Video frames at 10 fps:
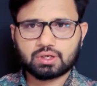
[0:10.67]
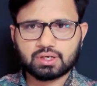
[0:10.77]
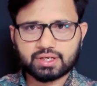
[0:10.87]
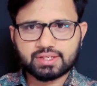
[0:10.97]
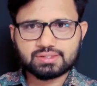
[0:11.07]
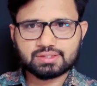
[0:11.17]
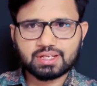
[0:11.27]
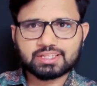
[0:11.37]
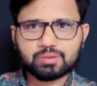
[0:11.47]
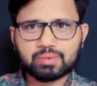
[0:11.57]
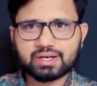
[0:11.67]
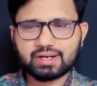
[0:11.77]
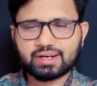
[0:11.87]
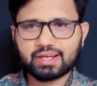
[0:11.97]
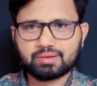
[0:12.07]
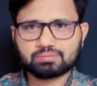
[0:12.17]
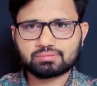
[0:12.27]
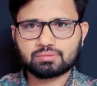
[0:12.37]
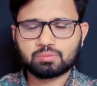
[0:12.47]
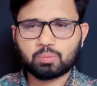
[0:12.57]
Tense, nothing but a time.
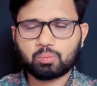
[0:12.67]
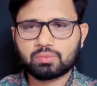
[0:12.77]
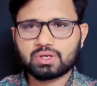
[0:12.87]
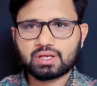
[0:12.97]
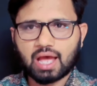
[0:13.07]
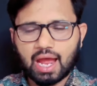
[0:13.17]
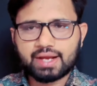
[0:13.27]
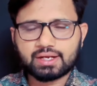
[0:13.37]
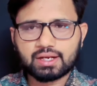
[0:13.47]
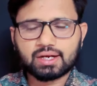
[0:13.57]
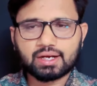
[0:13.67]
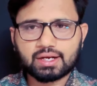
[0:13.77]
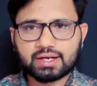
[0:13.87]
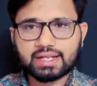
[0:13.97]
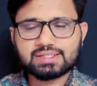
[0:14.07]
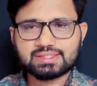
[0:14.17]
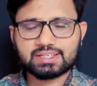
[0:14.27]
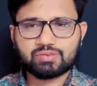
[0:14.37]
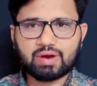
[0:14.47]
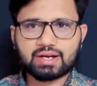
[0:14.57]
And tense
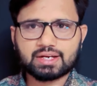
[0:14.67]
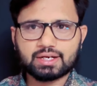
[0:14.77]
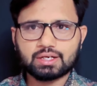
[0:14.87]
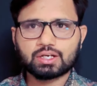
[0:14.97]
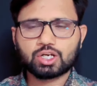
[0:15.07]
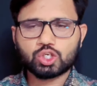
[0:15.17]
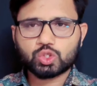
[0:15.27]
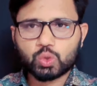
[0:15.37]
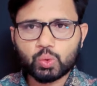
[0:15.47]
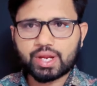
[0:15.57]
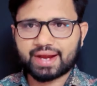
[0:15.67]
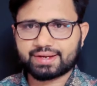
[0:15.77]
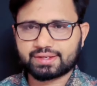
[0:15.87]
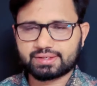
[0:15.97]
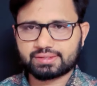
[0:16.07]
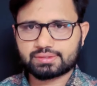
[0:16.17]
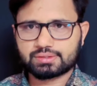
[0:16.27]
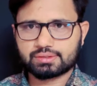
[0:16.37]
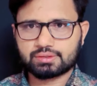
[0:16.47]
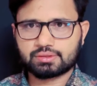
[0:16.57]
divided two categories.
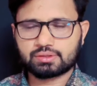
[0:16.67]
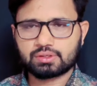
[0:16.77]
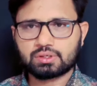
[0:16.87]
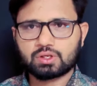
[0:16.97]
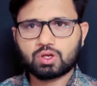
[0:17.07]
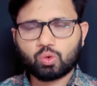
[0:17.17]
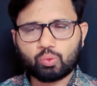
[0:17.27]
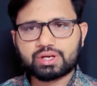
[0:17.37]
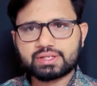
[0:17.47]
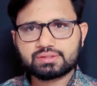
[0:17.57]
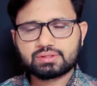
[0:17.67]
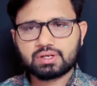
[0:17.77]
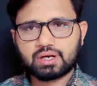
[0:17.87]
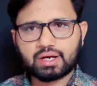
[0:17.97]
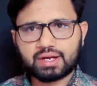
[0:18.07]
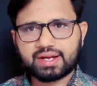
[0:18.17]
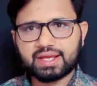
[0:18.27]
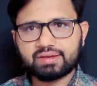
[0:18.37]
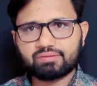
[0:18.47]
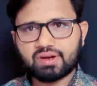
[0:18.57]
One is
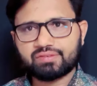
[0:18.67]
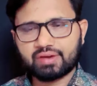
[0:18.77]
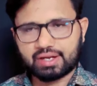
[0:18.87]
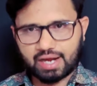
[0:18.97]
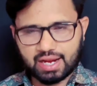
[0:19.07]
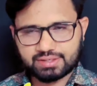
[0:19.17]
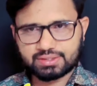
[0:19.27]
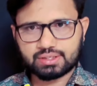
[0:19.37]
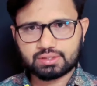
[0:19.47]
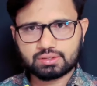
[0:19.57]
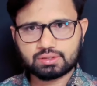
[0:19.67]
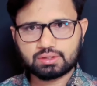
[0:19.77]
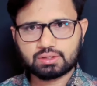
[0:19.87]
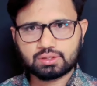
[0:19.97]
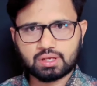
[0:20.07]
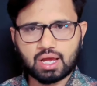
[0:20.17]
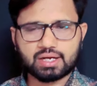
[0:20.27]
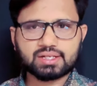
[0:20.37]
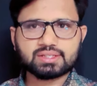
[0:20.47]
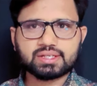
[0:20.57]
time of an action,
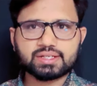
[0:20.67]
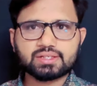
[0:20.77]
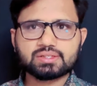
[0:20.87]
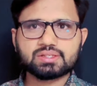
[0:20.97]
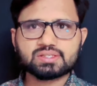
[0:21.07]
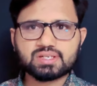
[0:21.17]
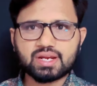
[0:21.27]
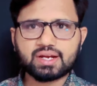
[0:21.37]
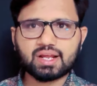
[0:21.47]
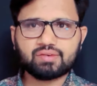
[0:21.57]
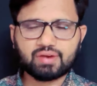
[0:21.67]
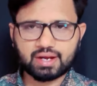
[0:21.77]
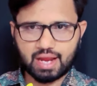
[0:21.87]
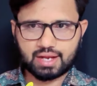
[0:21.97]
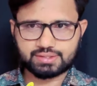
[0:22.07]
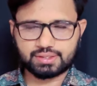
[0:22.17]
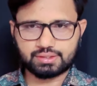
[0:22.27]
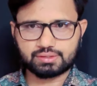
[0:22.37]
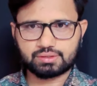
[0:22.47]
another is state of an action.